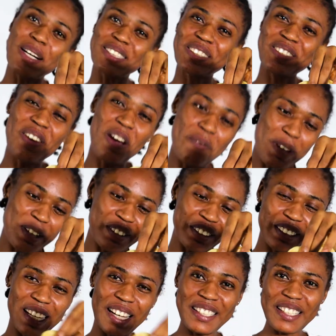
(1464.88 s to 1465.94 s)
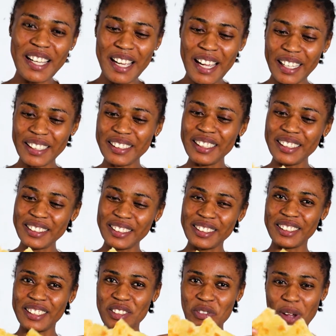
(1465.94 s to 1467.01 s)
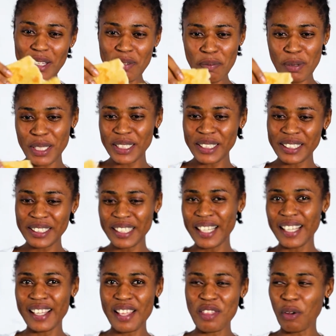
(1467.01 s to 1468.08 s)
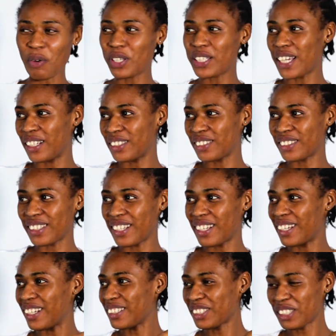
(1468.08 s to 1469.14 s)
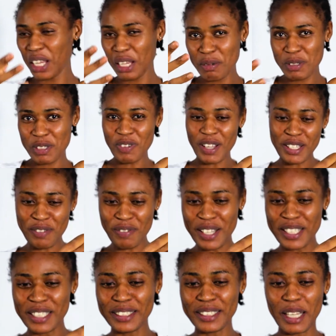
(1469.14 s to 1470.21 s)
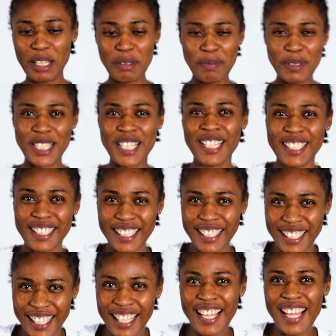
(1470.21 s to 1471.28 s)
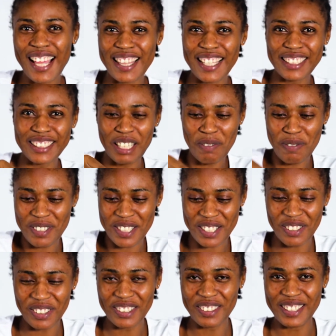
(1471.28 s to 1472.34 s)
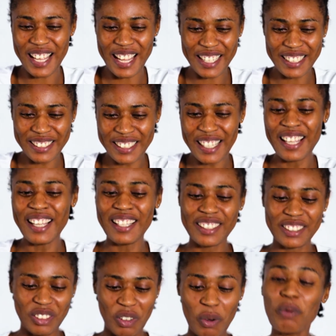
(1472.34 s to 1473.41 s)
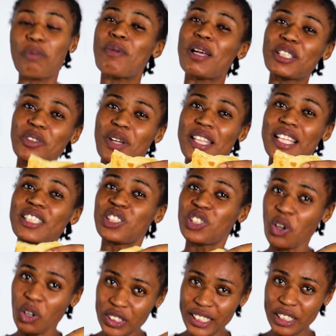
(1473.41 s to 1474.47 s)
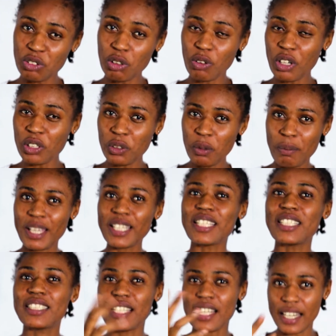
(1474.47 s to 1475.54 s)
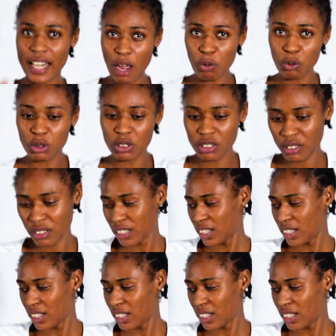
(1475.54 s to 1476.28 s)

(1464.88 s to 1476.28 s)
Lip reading: But you know, I'm a good learner. At least it's in one piece. Though it has shapes, funny shapes. The shape is not nice. So make sure that yours that you're going to make is round.